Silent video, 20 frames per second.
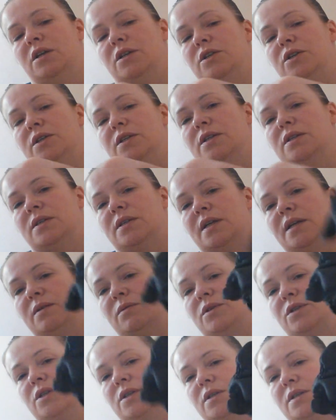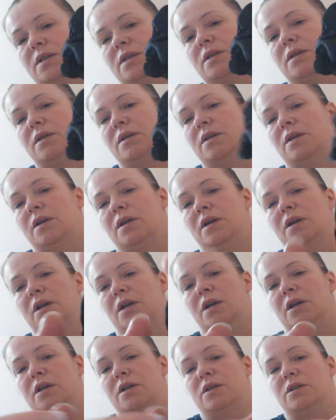So you can see it was just a
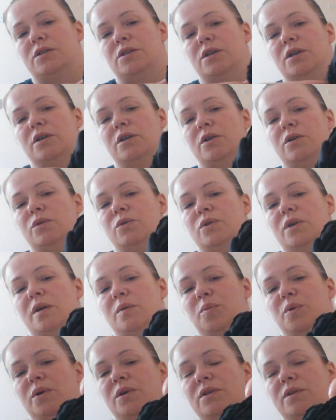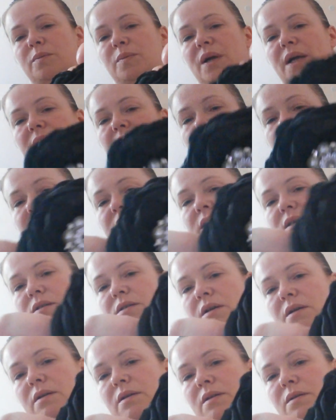circle that I put on the back and then
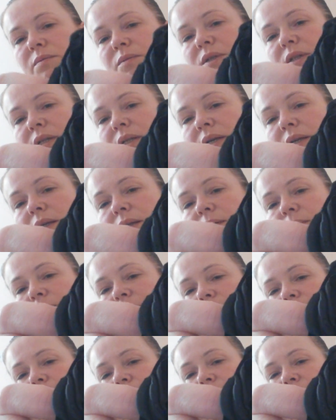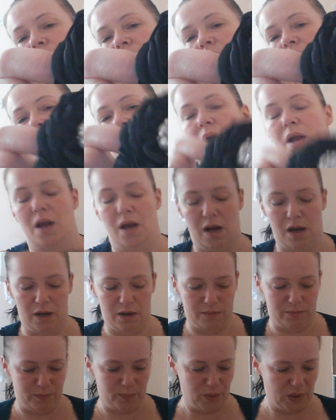stuck them to that.
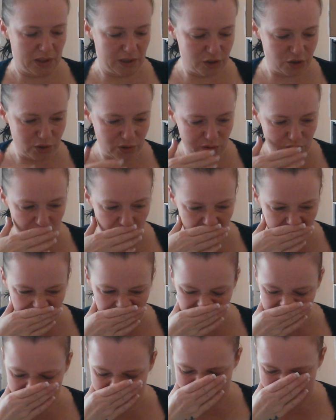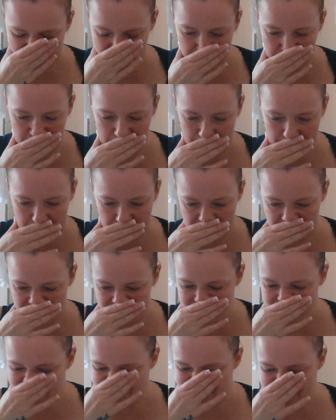But I do quite like,
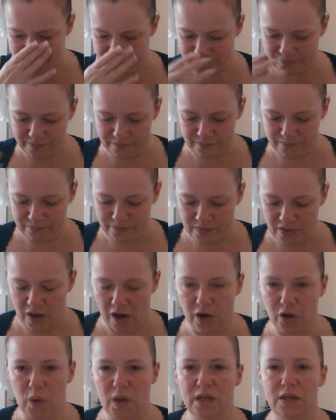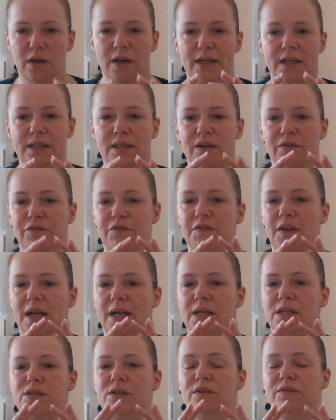I quite like the
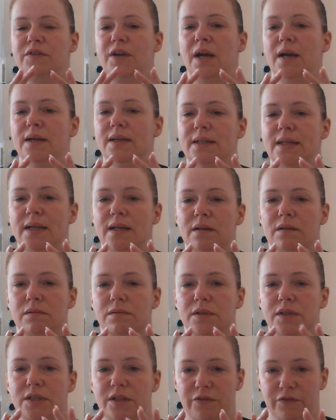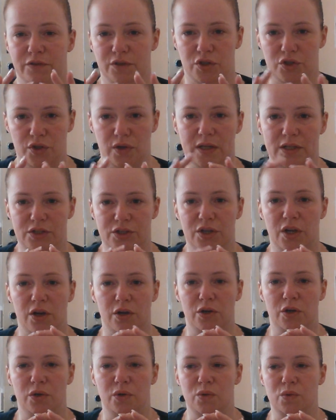effect of cutting out the different size
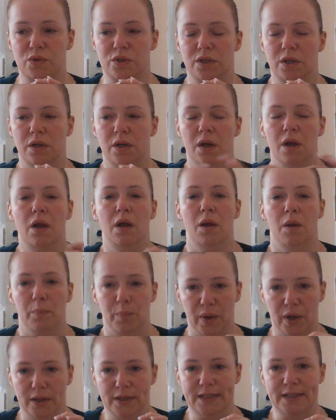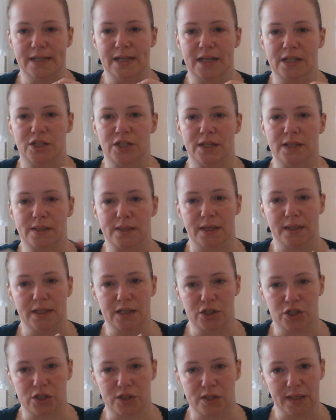circles, burning the edges, and
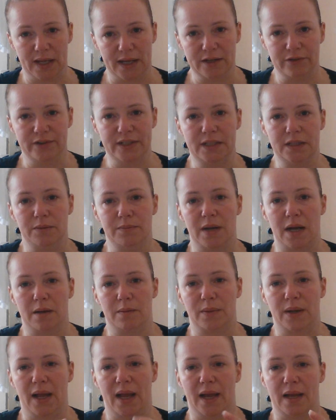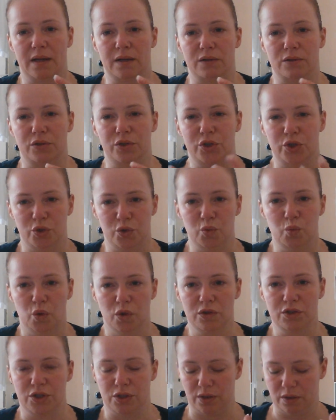then layering them up how you
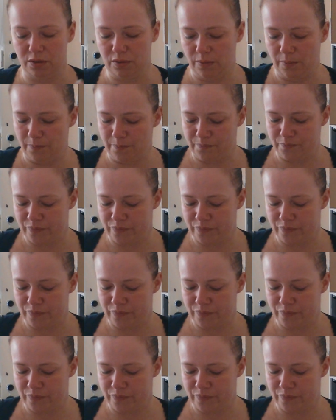want to,